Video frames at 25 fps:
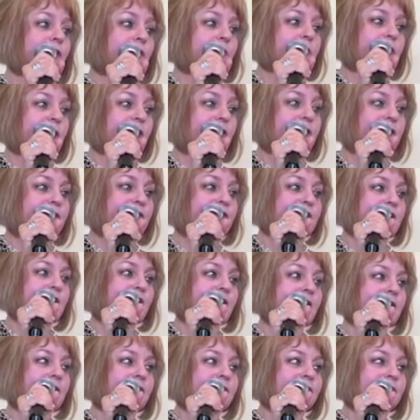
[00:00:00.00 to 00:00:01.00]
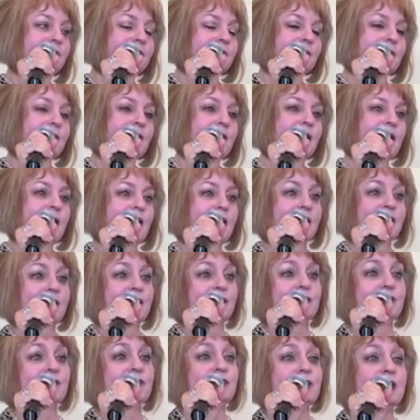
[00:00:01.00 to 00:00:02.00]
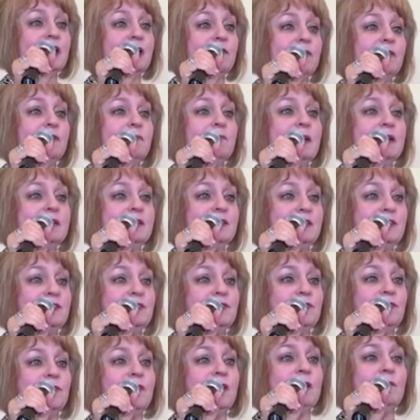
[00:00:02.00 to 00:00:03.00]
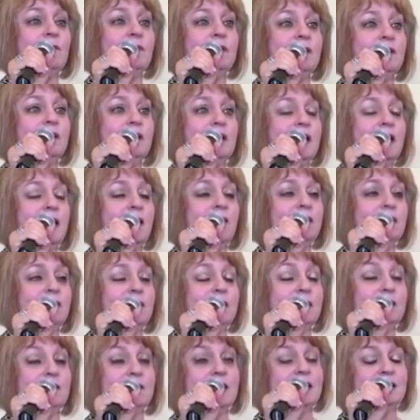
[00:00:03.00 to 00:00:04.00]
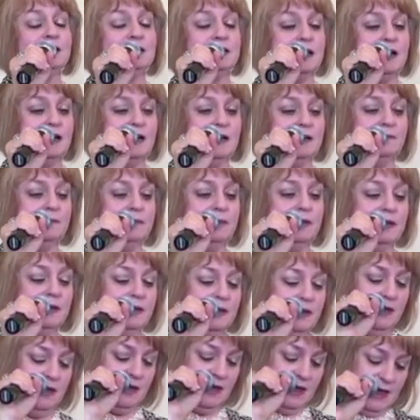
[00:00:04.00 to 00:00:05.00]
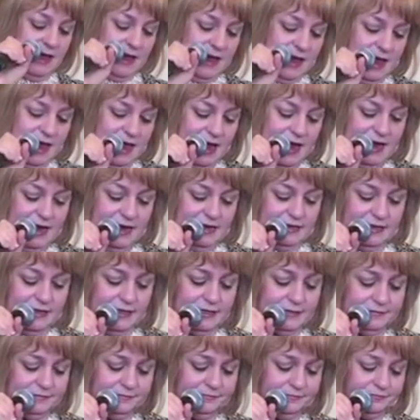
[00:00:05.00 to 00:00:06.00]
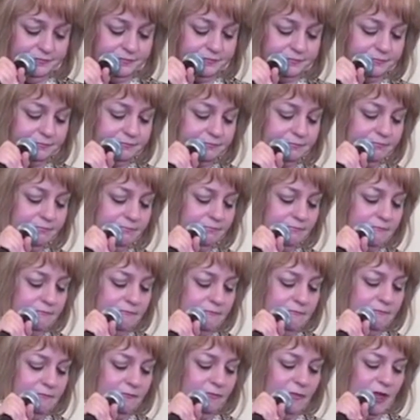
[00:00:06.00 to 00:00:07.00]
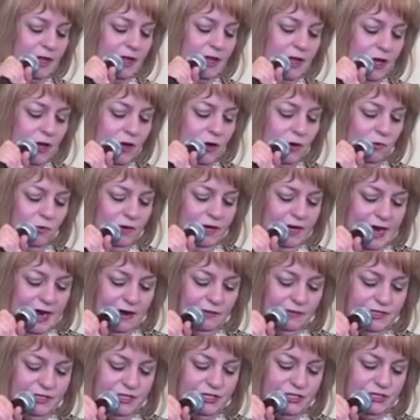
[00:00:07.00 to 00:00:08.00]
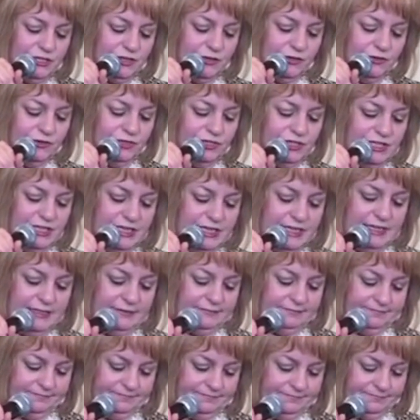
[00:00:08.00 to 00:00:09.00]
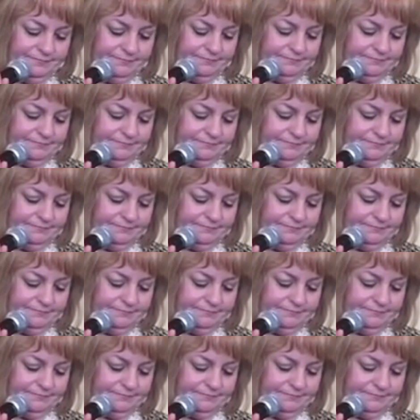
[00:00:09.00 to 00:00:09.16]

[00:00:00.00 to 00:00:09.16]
for a period of time. I couldn't stay with my sister. They wouldn't allow it at that time. And when I was 13,